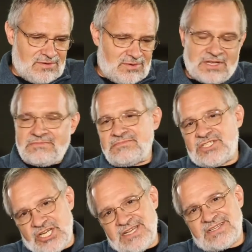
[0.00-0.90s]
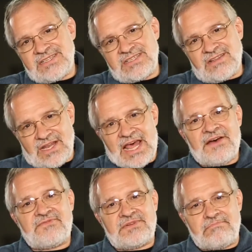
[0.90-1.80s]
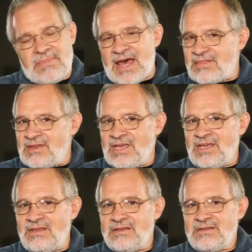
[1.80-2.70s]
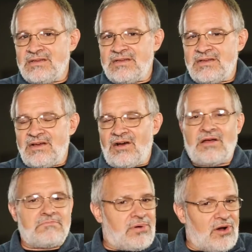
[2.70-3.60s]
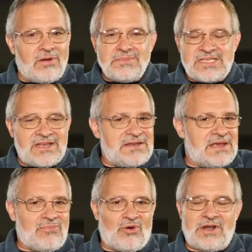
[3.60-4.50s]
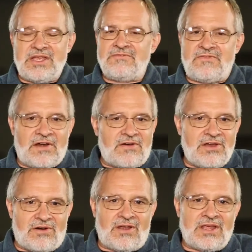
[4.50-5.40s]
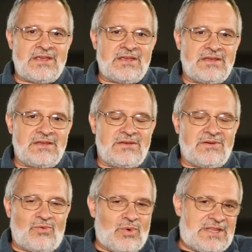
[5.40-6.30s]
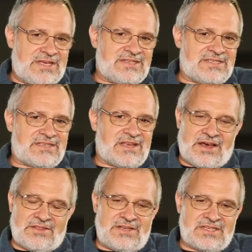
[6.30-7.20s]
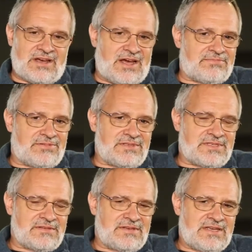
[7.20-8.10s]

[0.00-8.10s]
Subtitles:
Well, Jesus left Bethany on Palm Sunday morning very early with his other disciples.